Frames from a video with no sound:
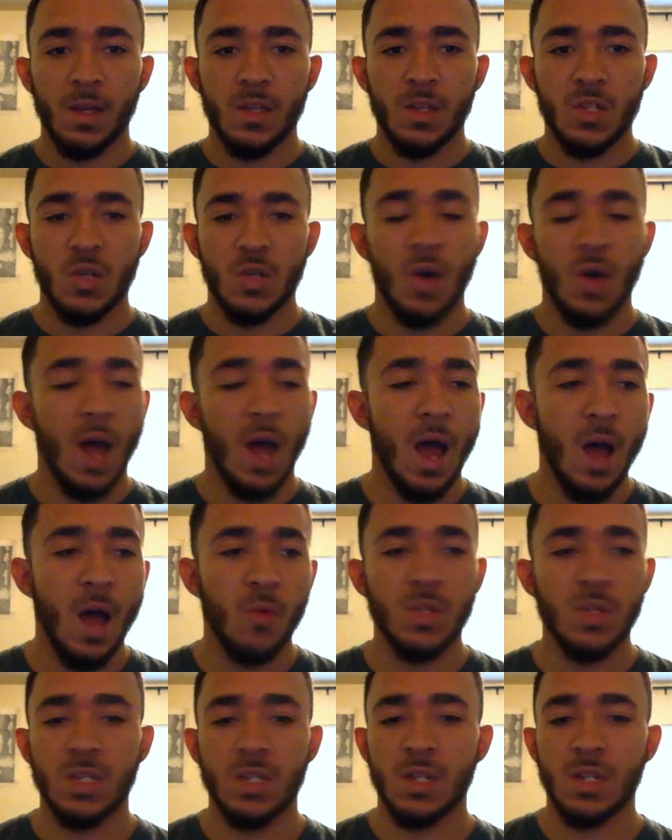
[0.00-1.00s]
So
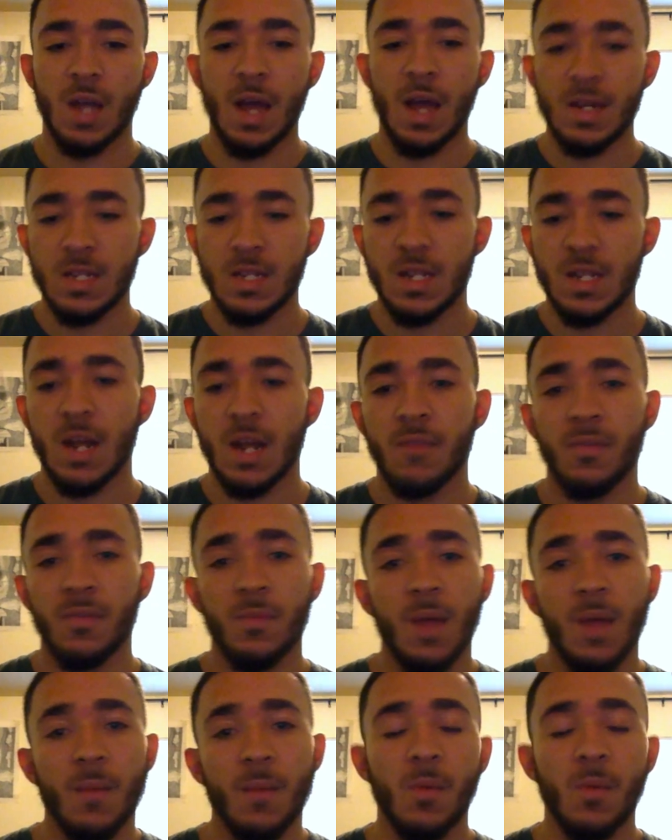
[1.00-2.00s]
I decided
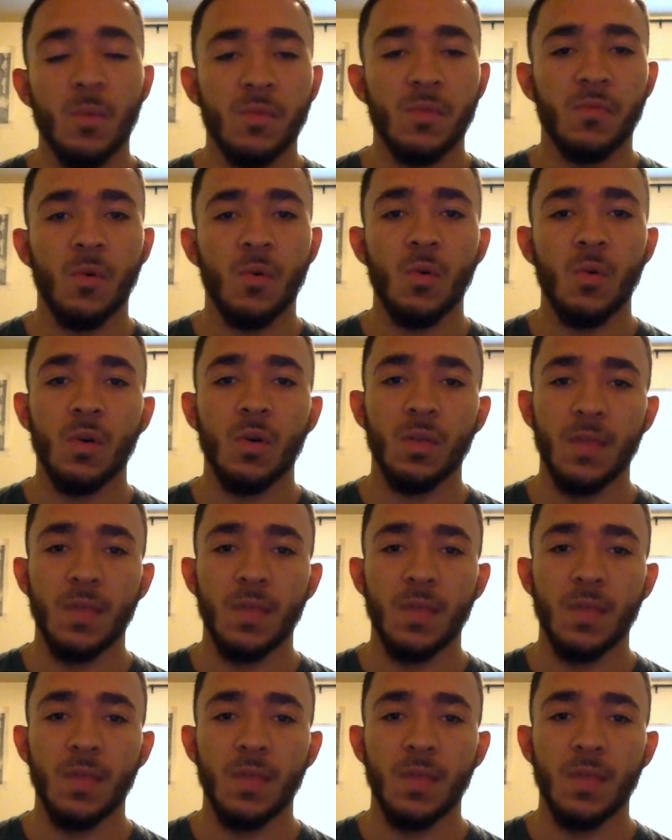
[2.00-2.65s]
from that moment forward